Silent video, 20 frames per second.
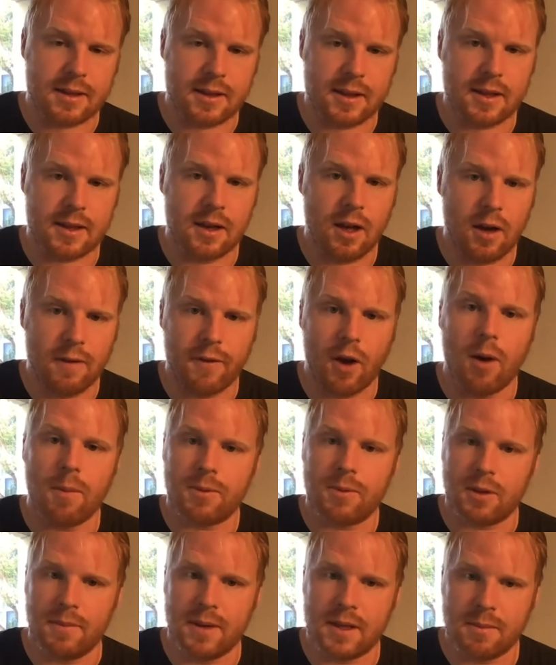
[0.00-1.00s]
There's a lot of
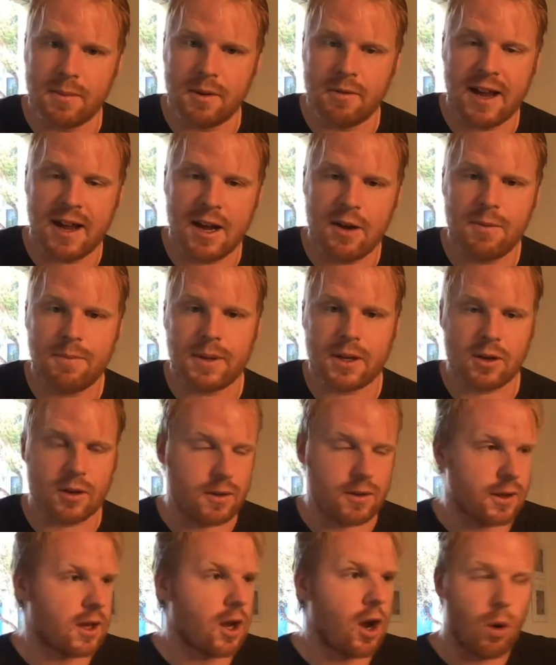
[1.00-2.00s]
optimism around because
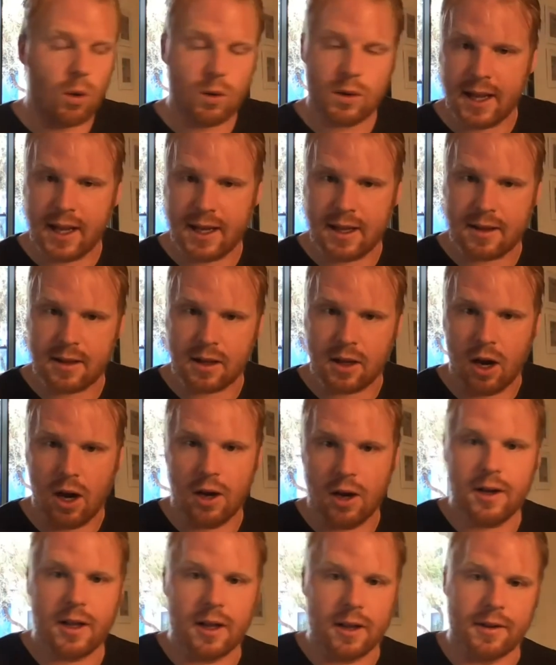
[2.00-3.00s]
the cold days are
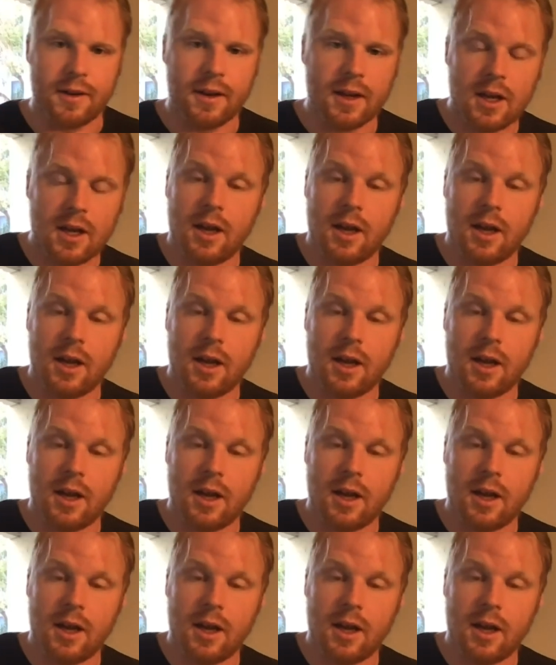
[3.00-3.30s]
gone and